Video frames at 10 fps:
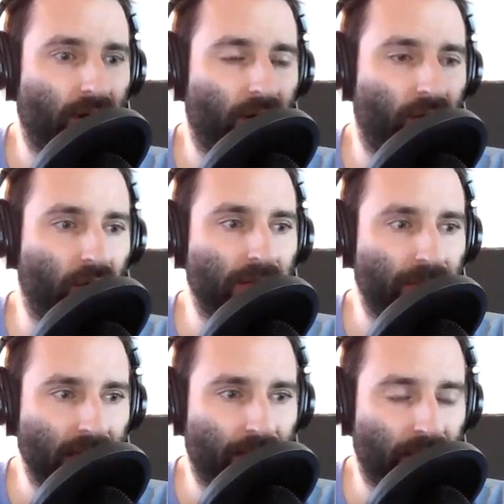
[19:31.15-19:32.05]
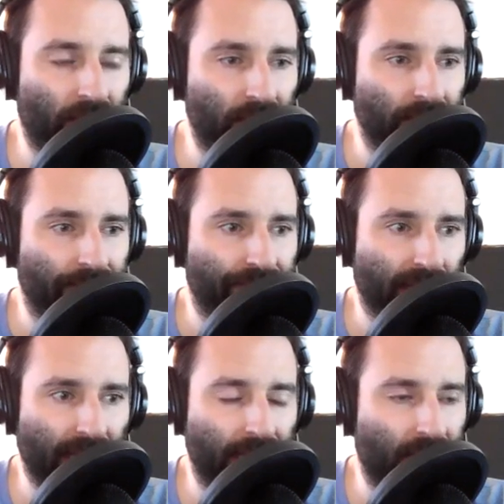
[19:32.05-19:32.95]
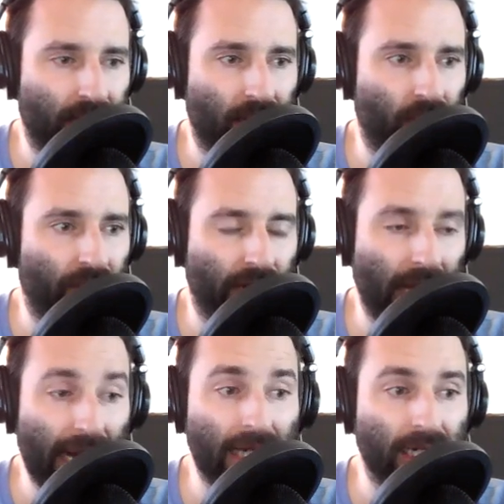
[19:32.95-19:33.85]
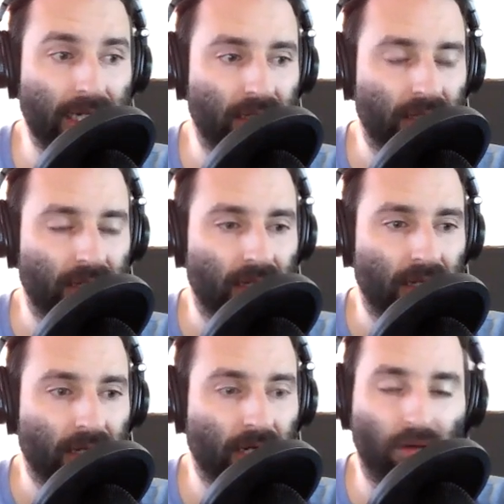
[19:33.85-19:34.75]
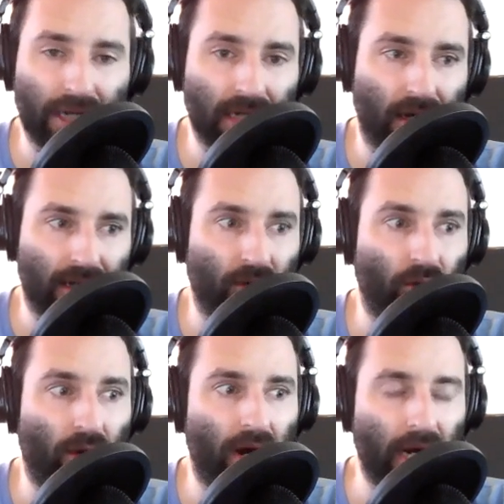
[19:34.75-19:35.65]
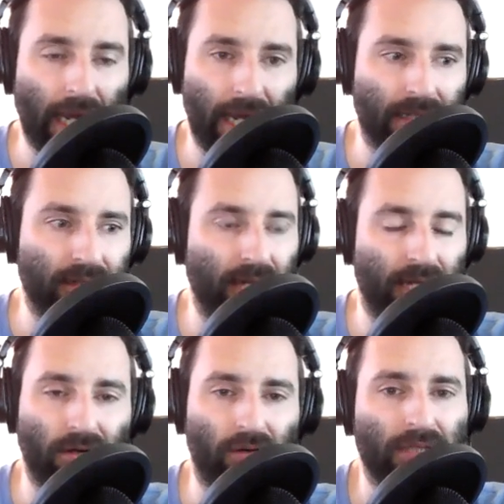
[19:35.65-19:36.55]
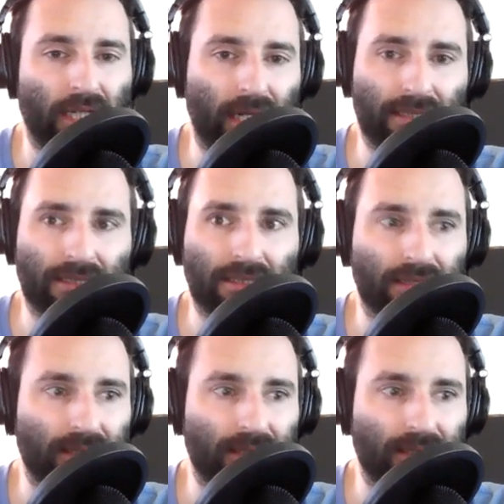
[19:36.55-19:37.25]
old people like over 80 going on a walk and holding hands.